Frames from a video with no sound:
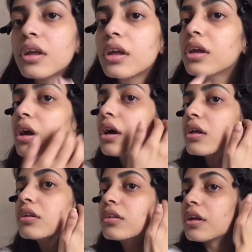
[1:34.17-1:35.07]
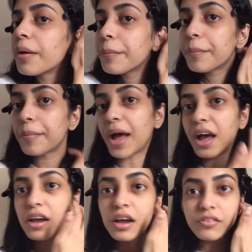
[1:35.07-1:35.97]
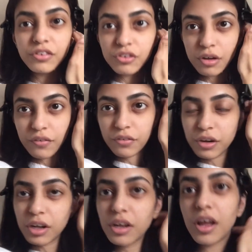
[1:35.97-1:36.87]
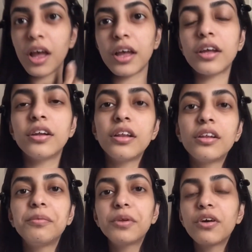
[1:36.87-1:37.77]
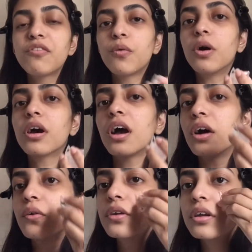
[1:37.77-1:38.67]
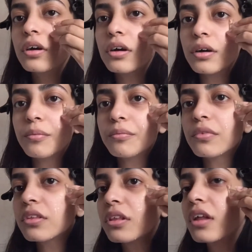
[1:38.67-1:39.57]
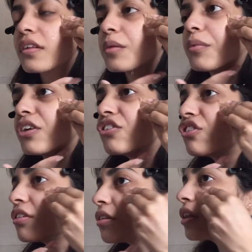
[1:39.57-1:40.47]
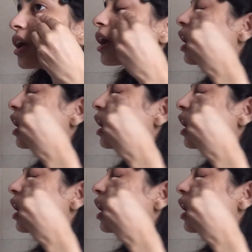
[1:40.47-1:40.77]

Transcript: Hey guys, I'm back after showering. I had a little bit of workout, nothing much, just like